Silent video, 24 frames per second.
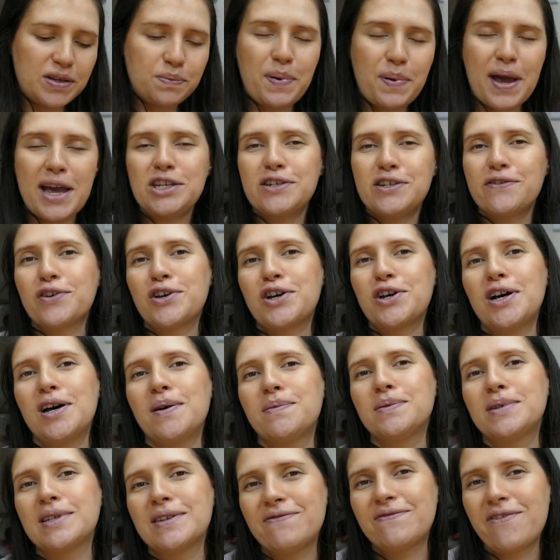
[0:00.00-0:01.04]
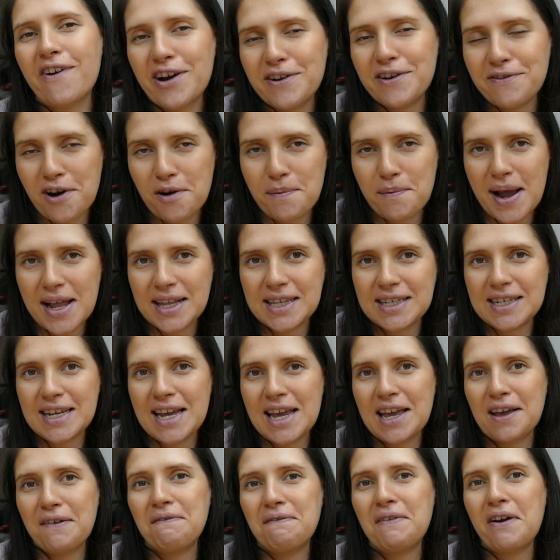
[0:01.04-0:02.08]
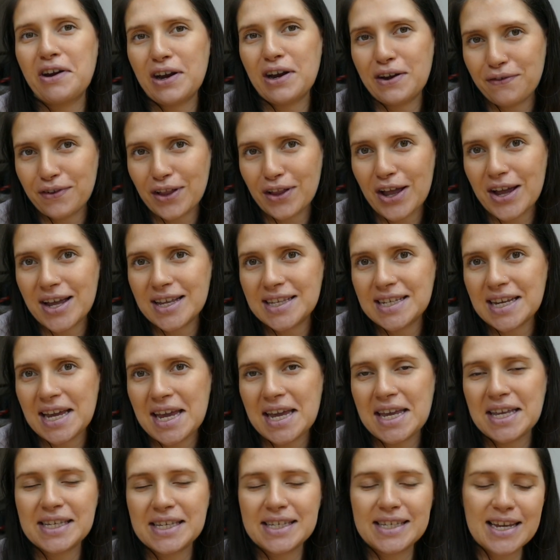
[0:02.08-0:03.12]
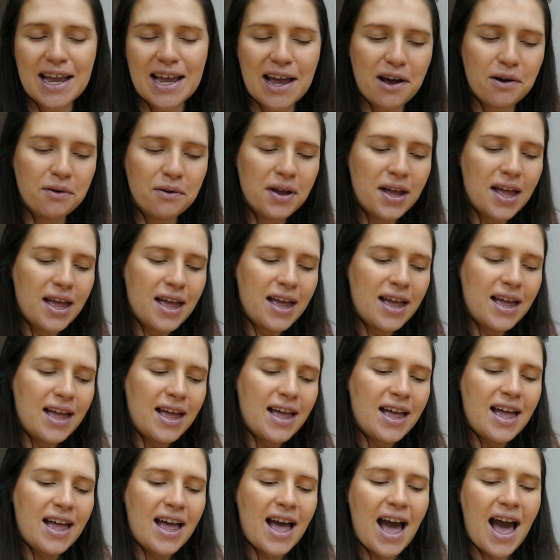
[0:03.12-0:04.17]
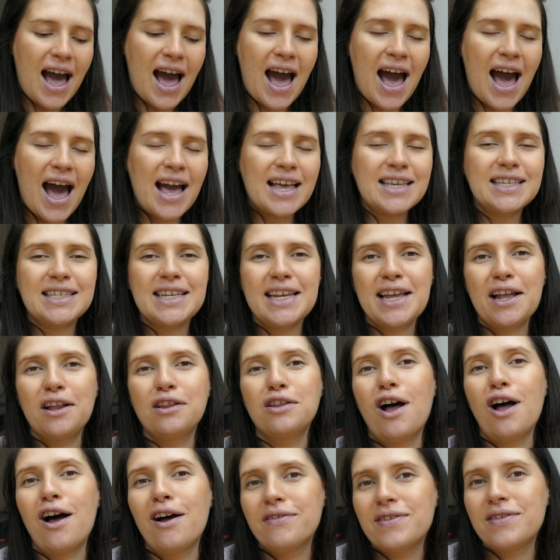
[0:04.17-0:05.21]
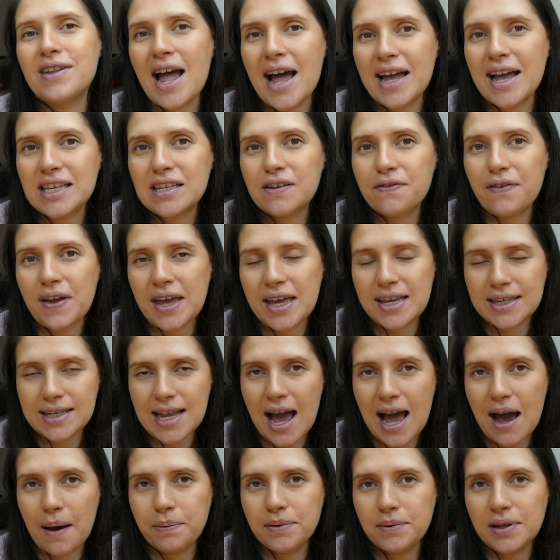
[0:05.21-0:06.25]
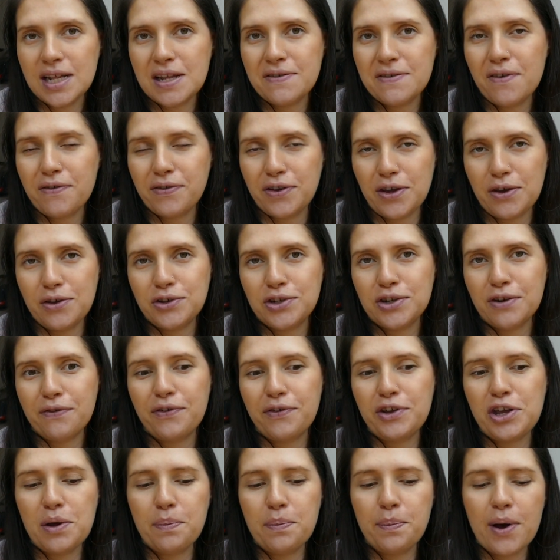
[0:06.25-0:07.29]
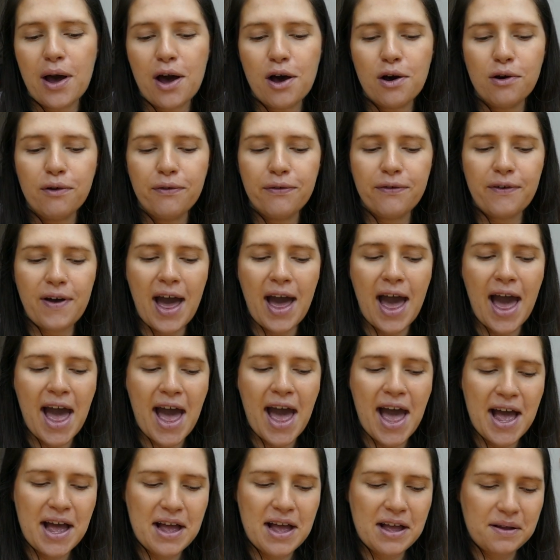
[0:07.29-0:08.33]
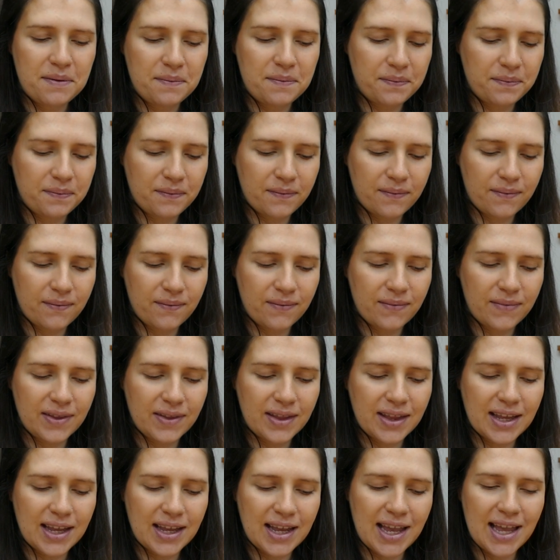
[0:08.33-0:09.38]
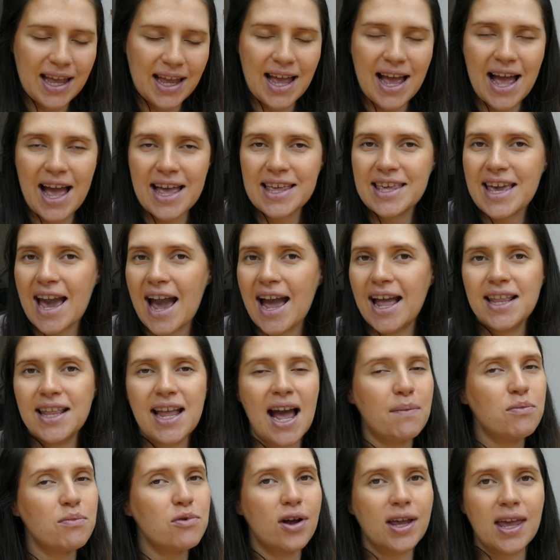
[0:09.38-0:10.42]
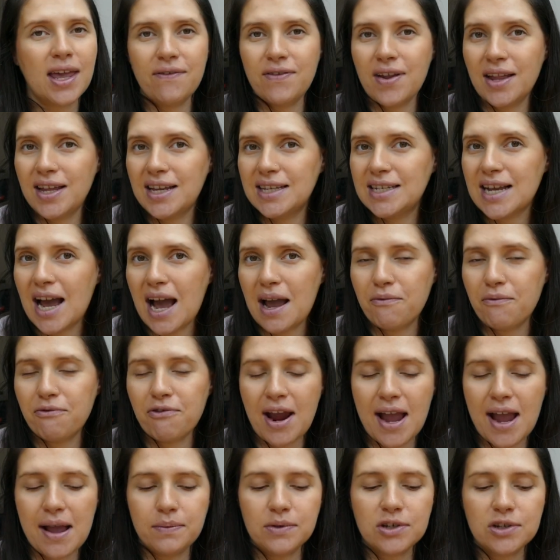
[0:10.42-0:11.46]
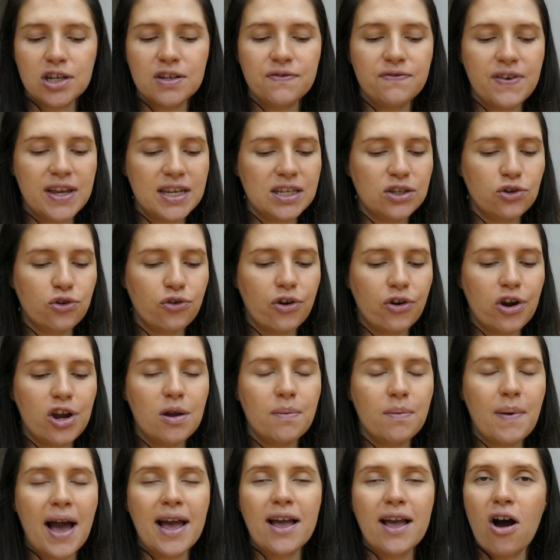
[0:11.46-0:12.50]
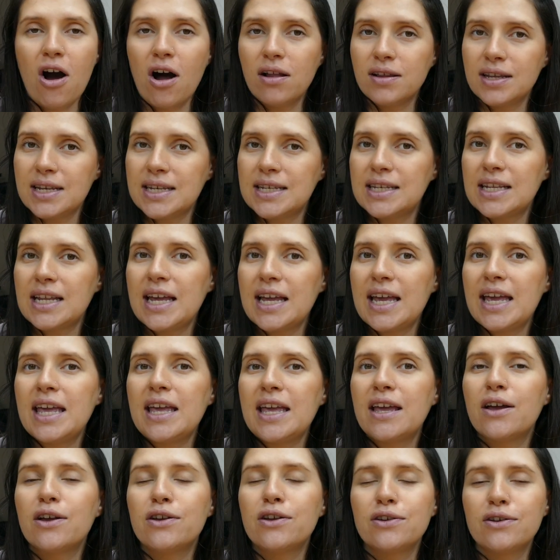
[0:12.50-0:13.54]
Page of Cups, very romantic, very flirty. So I see a lot of nice things happening in the future for you both. Again, I'm not giving any time frames because this group, I honestly